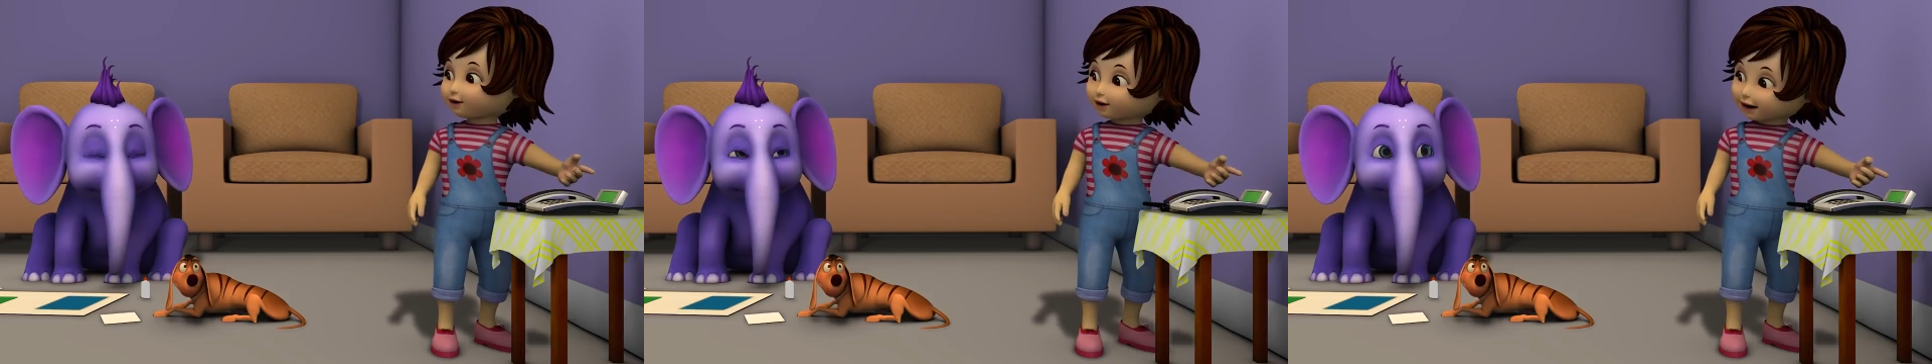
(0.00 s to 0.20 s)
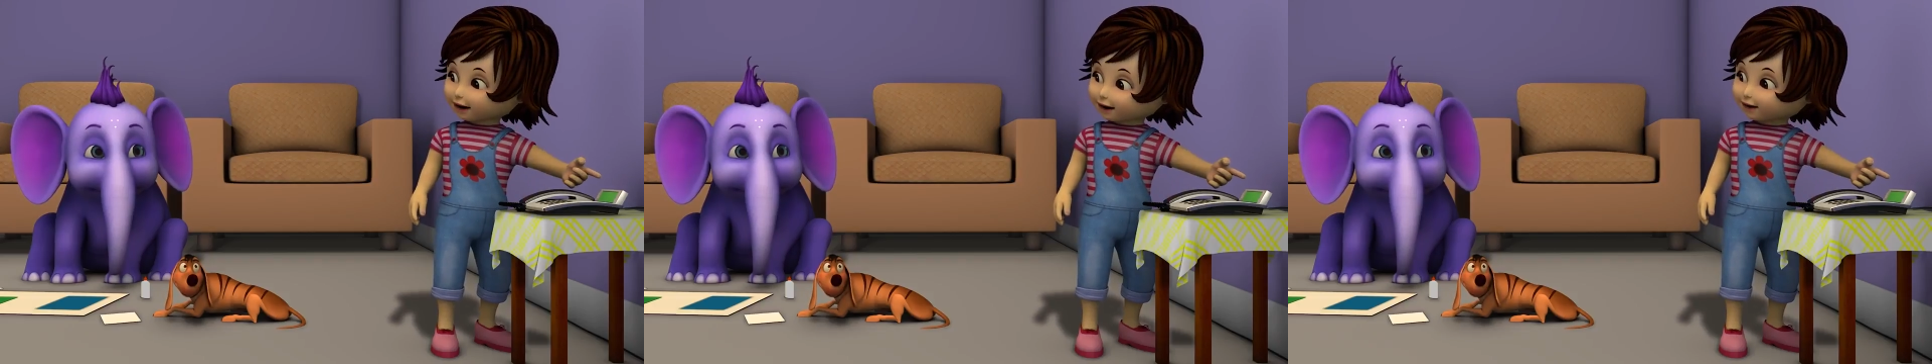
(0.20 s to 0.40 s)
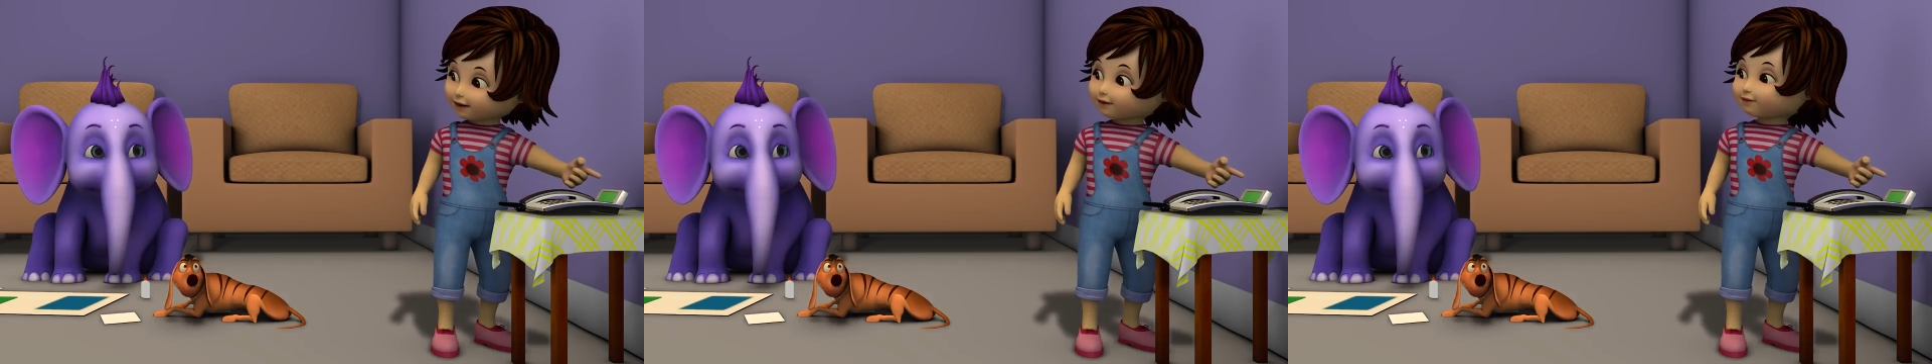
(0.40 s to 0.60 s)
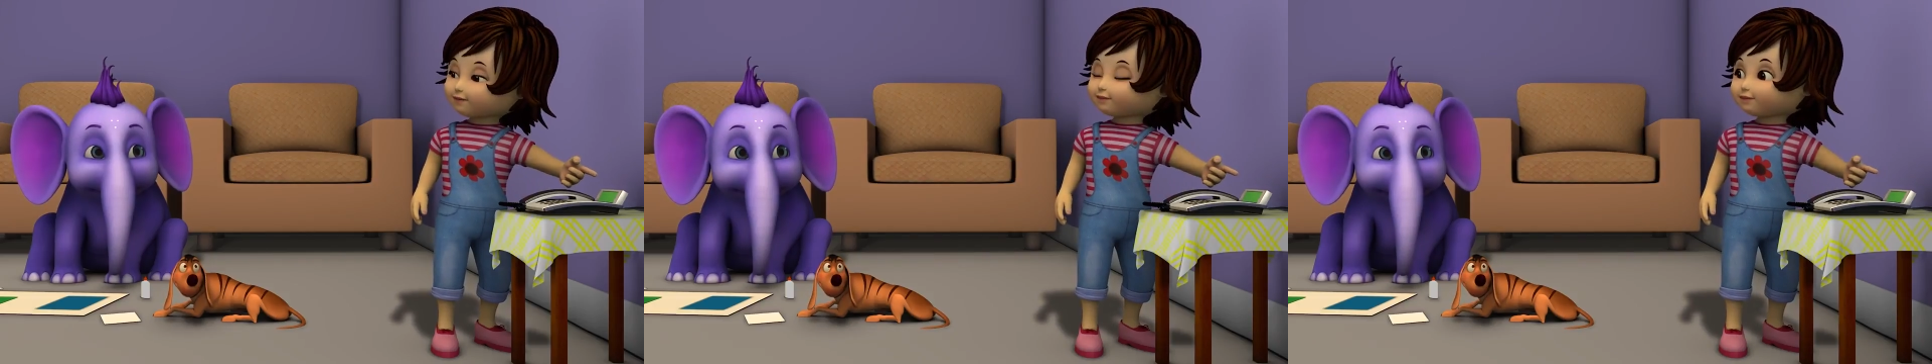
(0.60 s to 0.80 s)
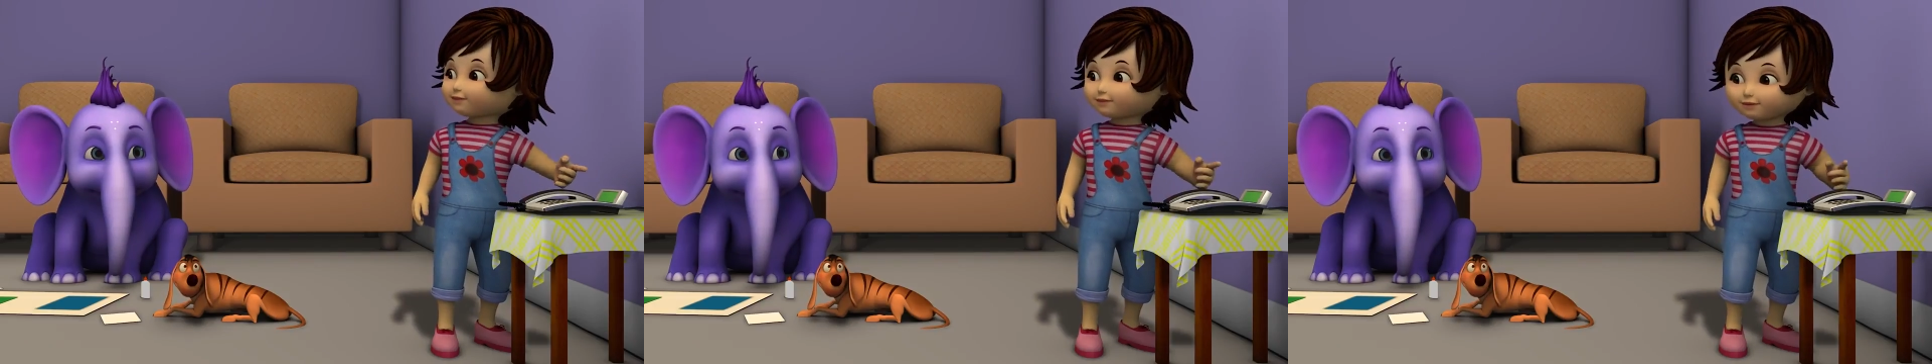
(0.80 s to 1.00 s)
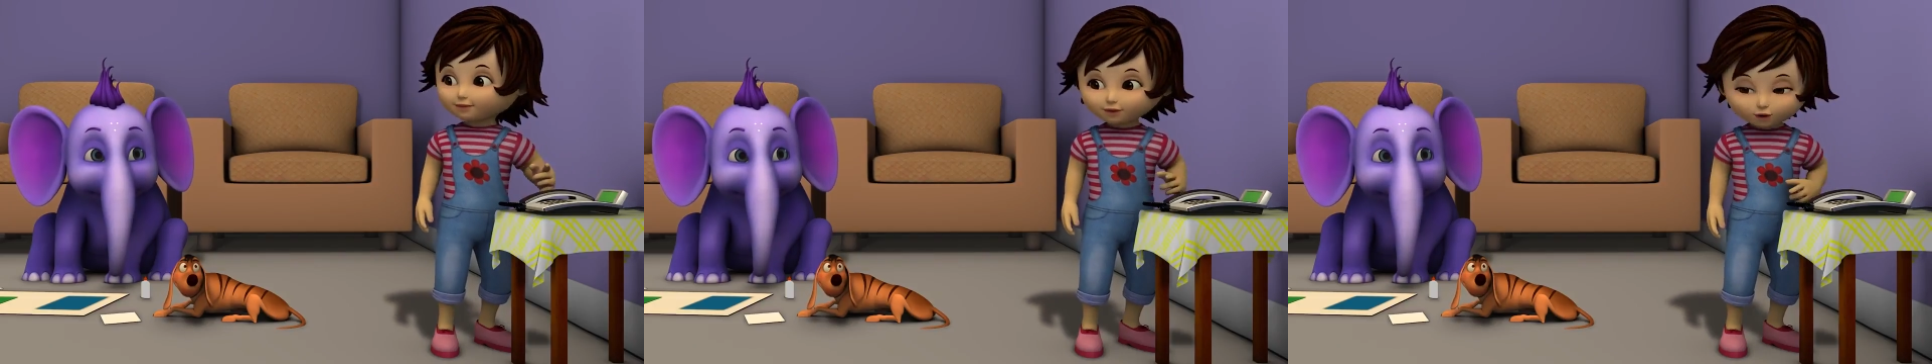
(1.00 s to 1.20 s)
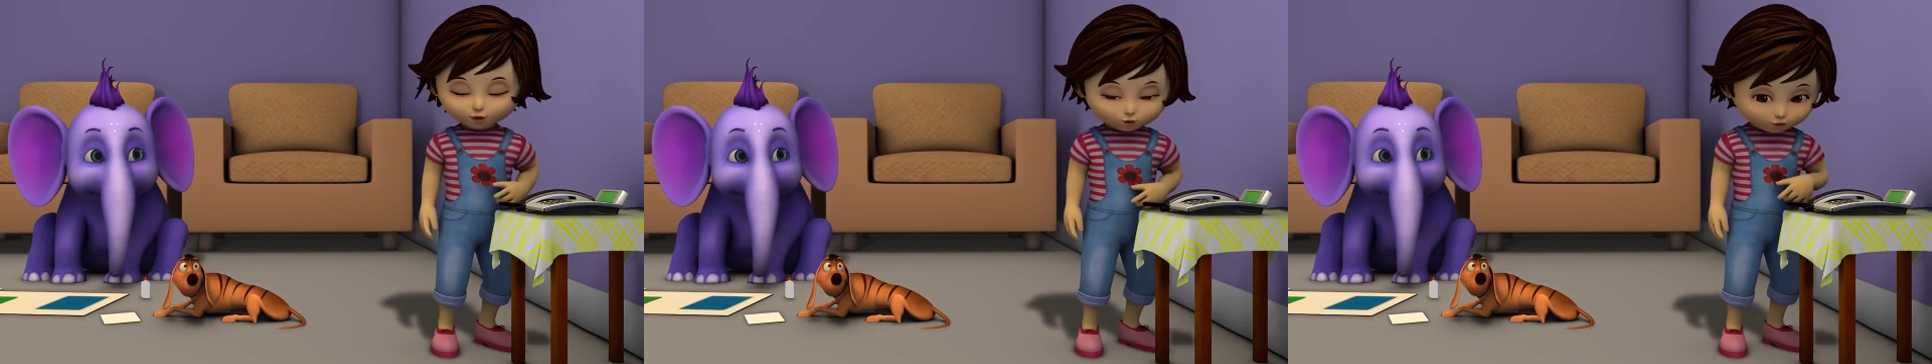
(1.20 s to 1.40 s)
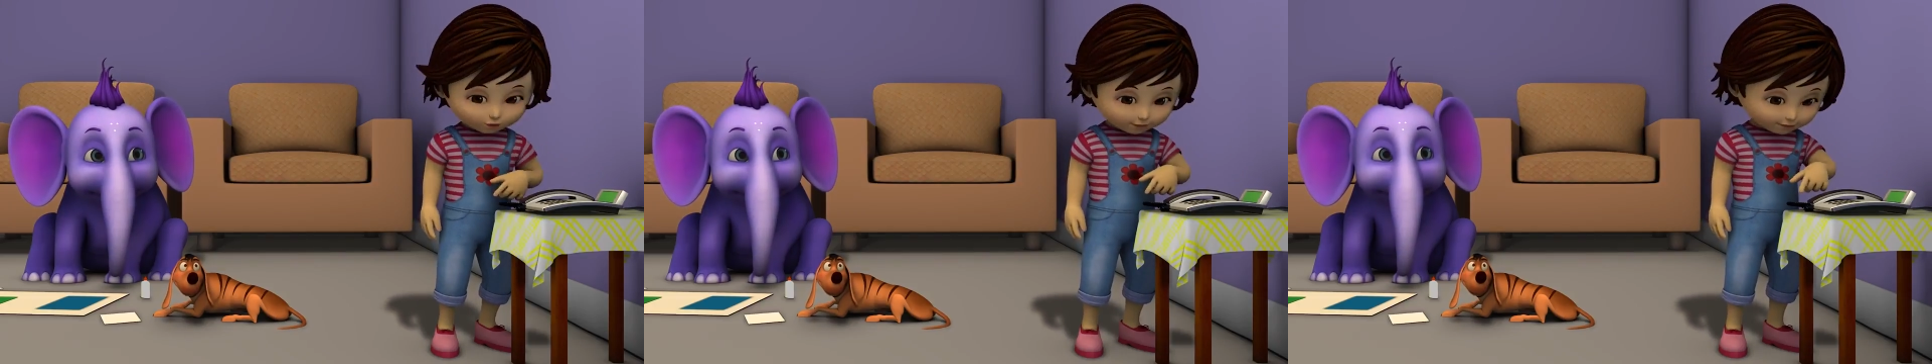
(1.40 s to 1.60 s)
wires.
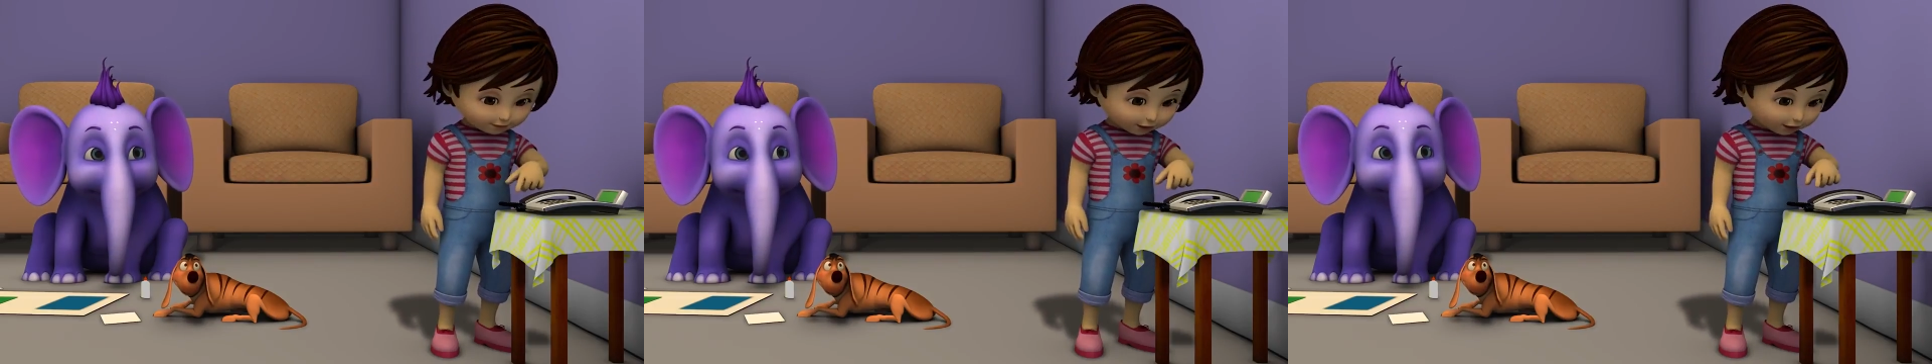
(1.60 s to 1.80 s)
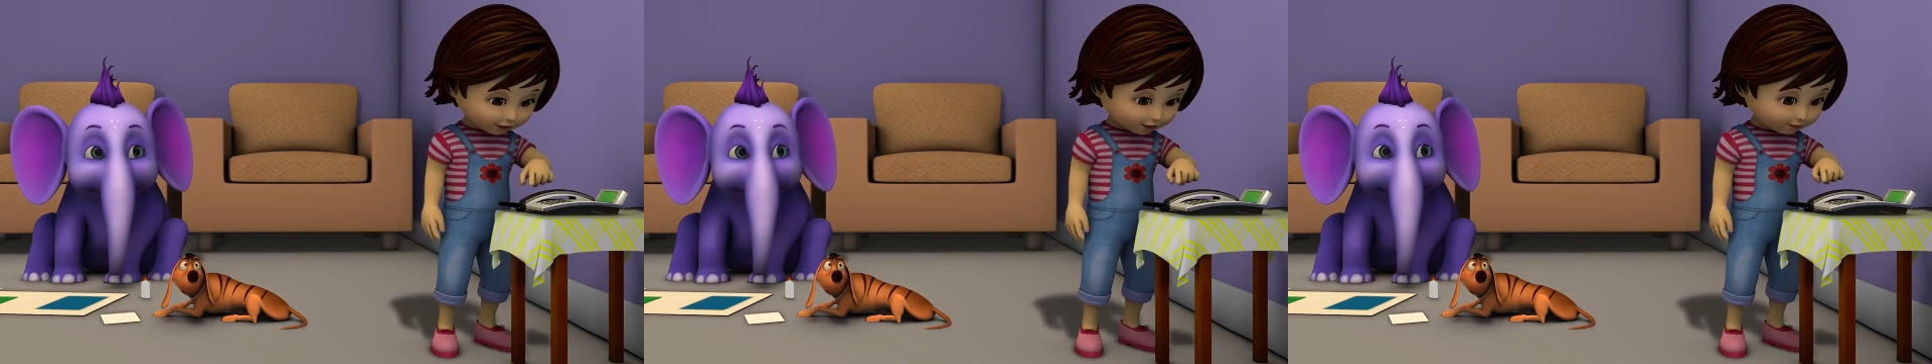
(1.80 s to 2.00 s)
Look, I